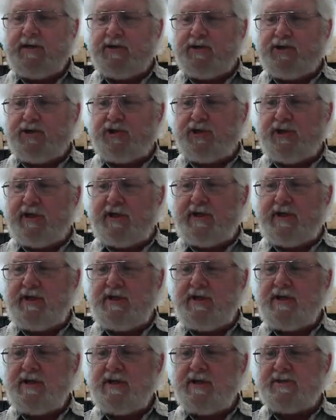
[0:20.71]

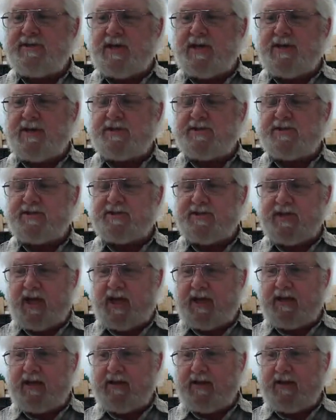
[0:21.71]
G is on the
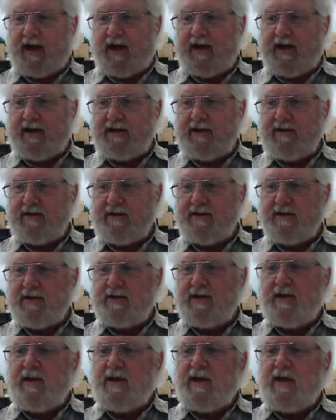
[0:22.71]
second line.
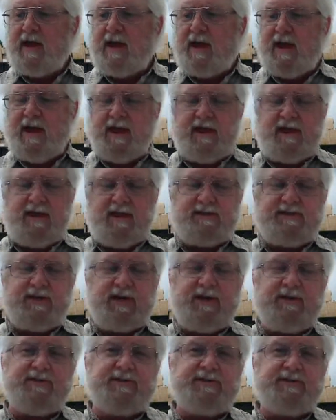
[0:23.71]
A is
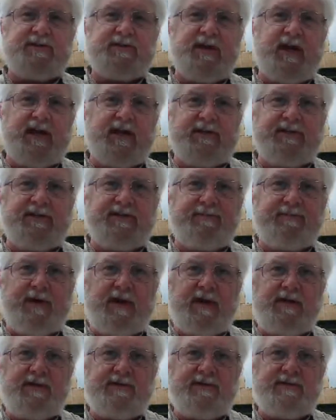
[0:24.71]
on the second
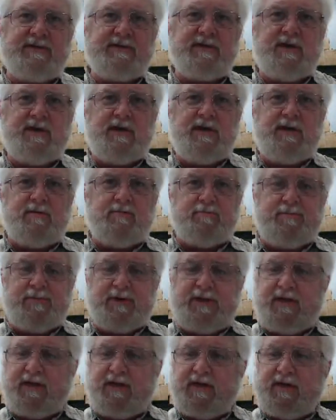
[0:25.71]
space.
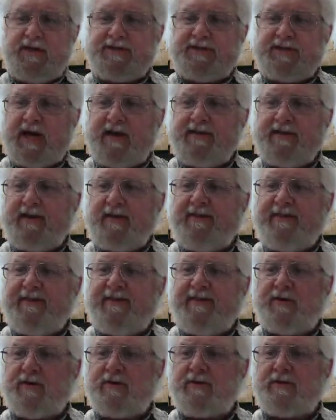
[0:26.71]
B is on the
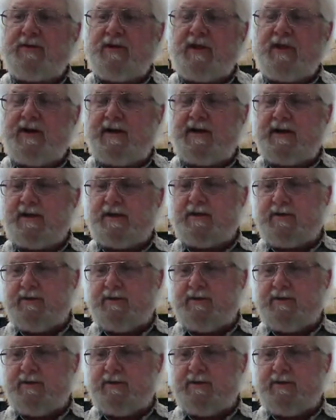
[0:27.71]
third line.